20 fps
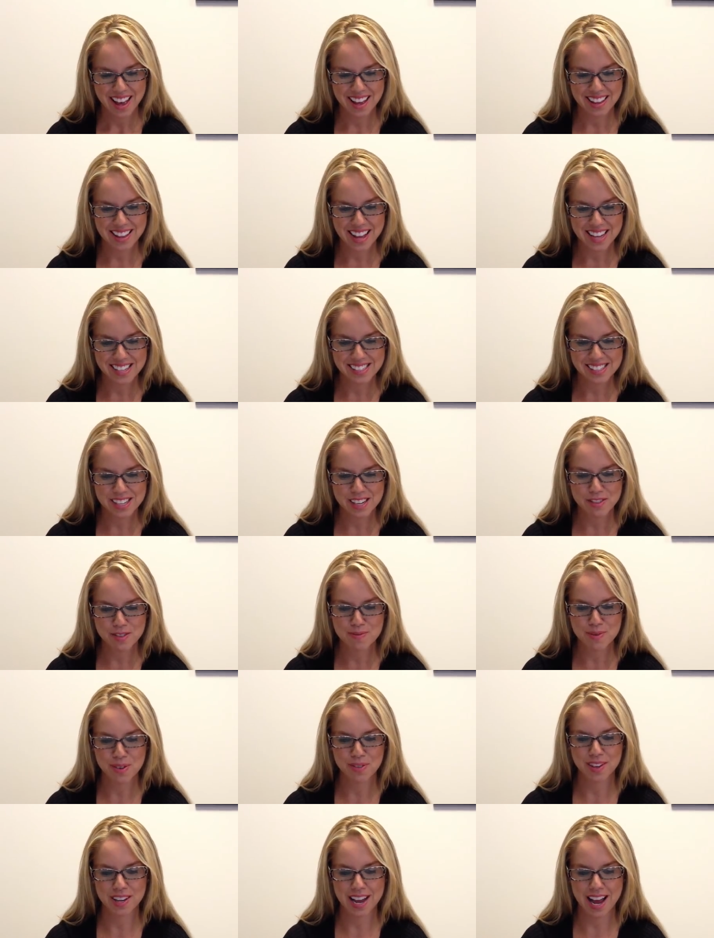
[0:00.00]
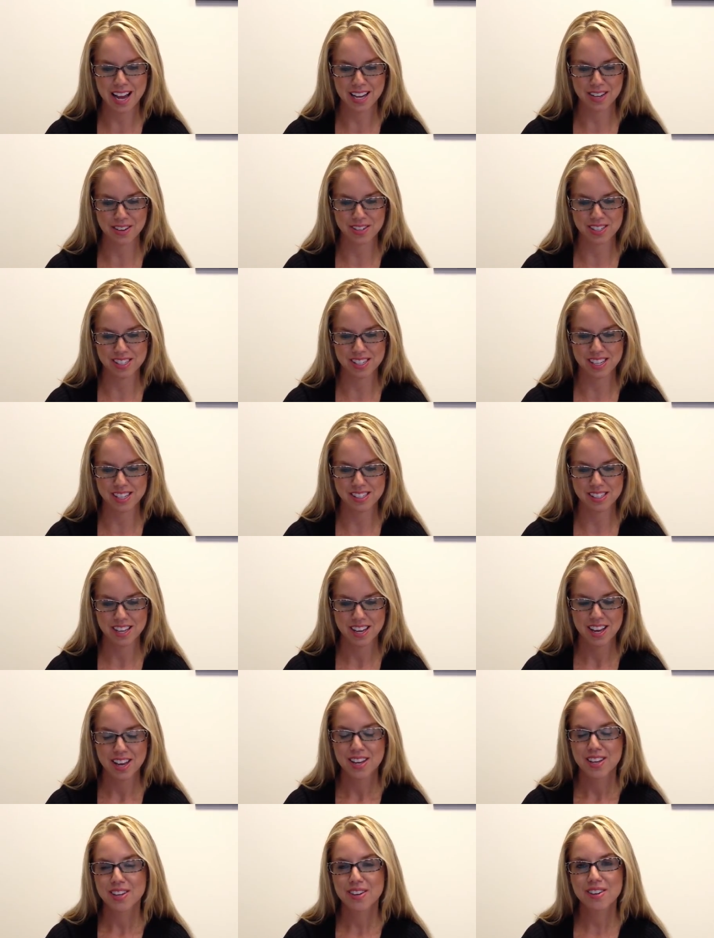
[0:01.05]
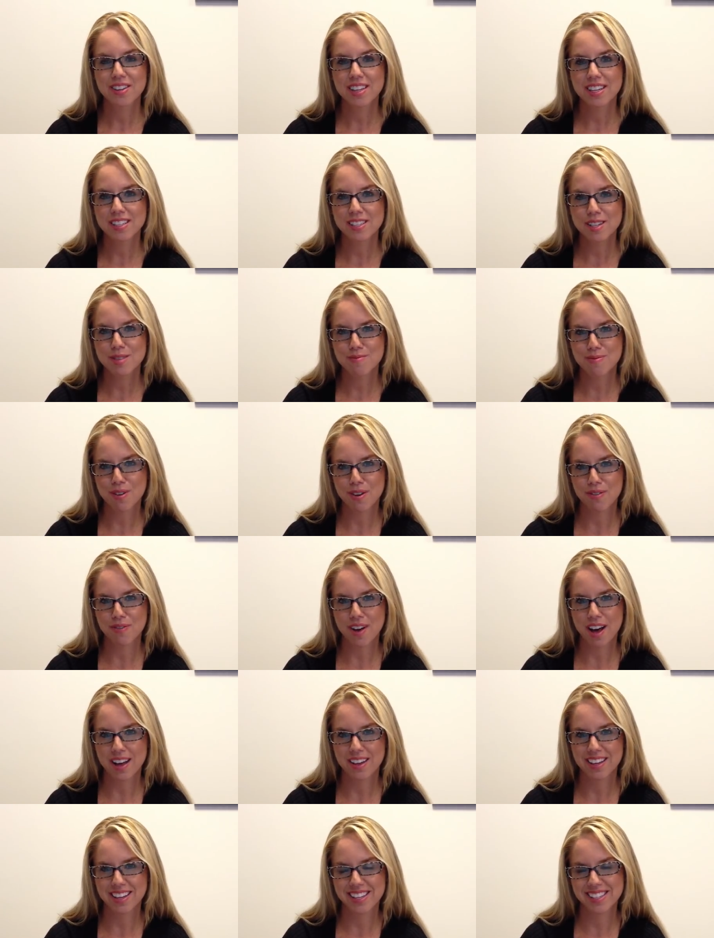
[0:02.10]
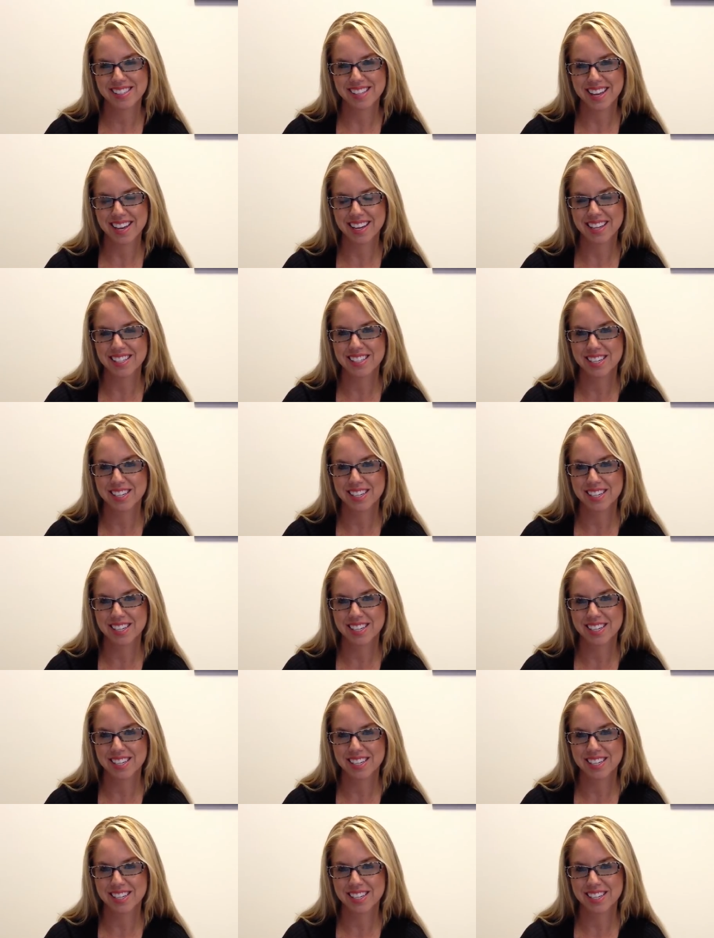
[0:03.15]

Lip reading: And lastly, remove inaccuracies. Your LinkedIn profile is like a